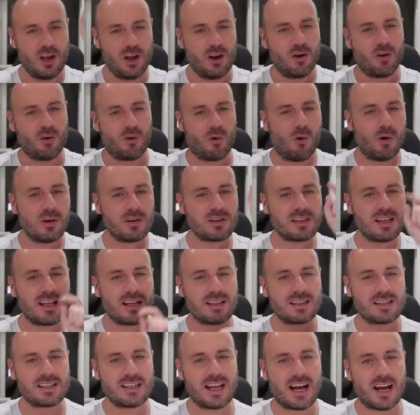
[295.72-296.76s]
Russia's
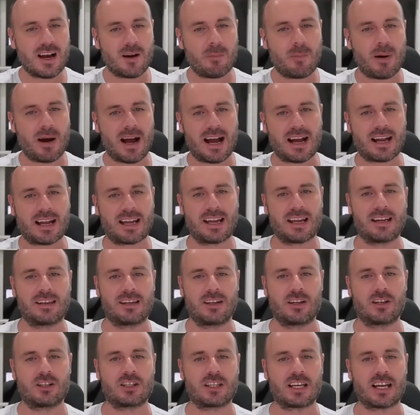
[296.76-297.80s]
neighbor recognizes
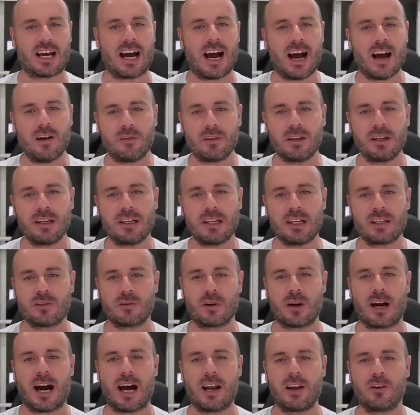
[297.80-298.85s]
the International Criminal
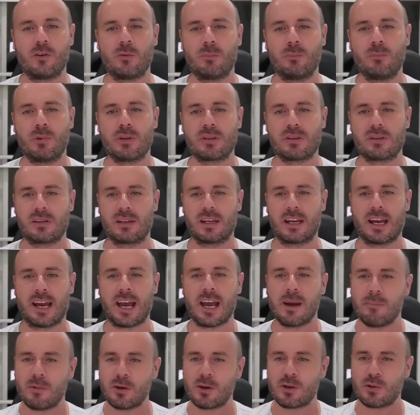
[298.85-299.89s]
Court and would
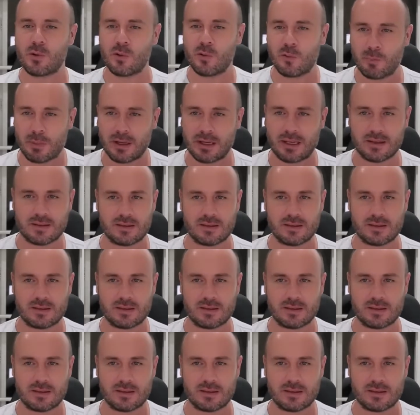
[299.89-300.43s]
actually have to